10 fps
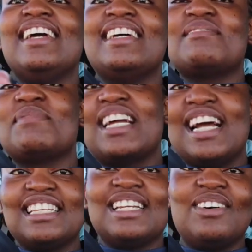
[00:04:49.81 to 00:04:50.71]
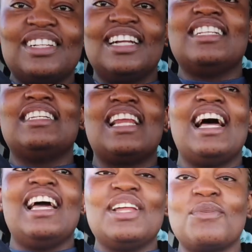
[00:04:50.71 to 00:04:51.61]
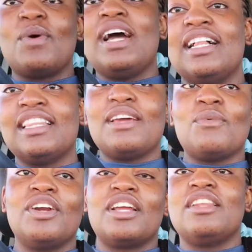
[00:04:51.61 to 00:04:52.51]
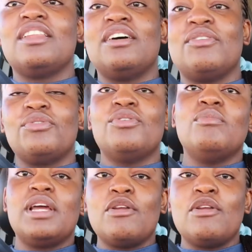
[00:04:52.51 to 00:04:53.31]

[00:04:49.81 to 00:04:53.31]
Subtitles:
He's bringing us in a hotel tonight while they work in the room,